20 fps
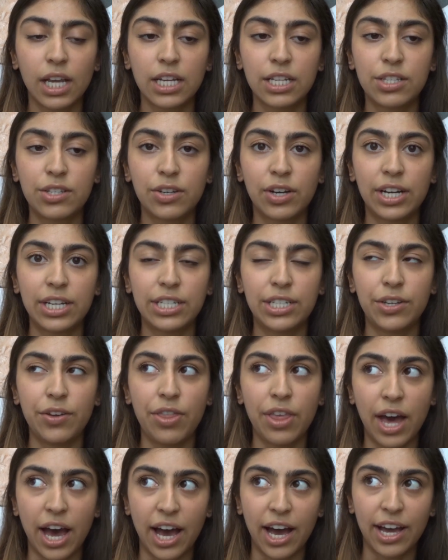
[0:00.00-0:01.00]
so I'd do
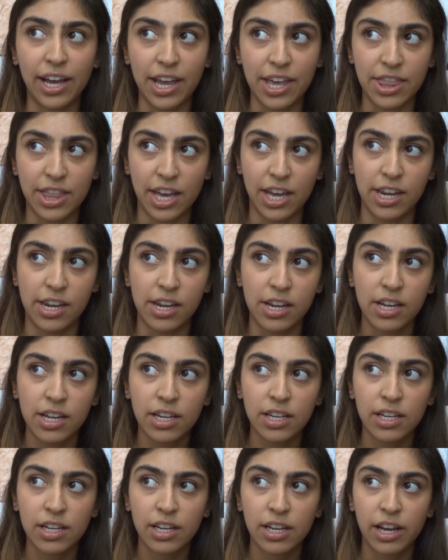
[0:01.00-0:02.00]
that, and then
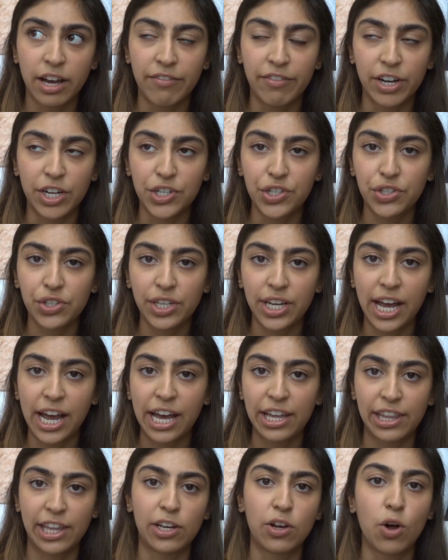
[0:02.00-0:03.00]
eventually I
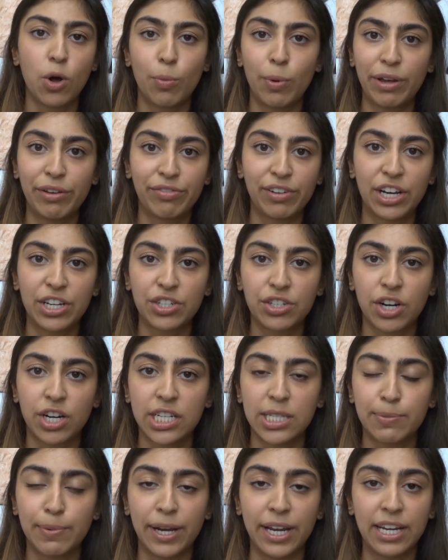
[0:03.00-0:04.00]
had like all my
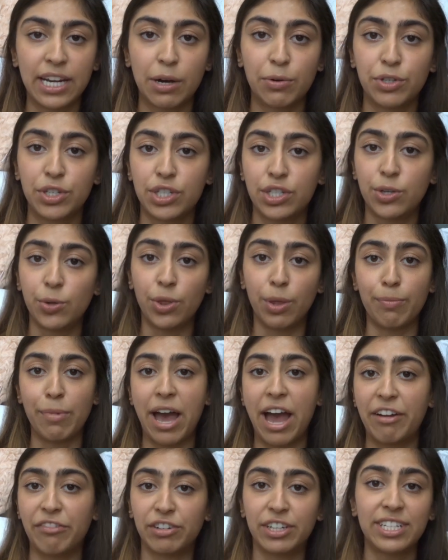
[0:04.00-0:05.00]
flashcards made and I would just do them
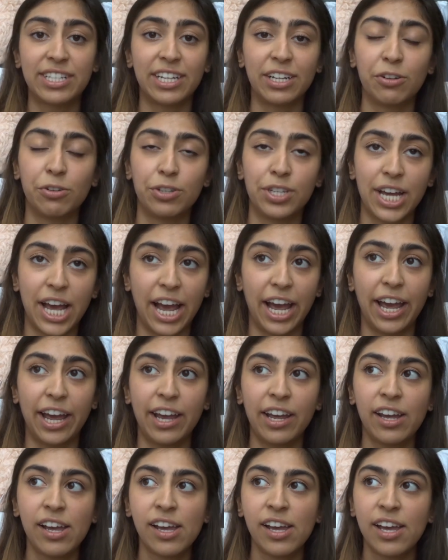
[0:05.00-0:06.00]
every single
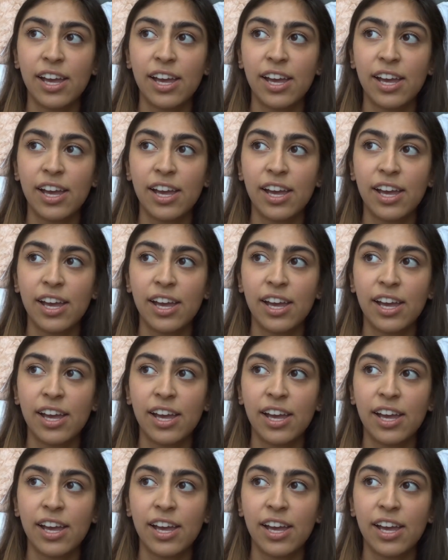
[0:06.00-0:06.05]
day,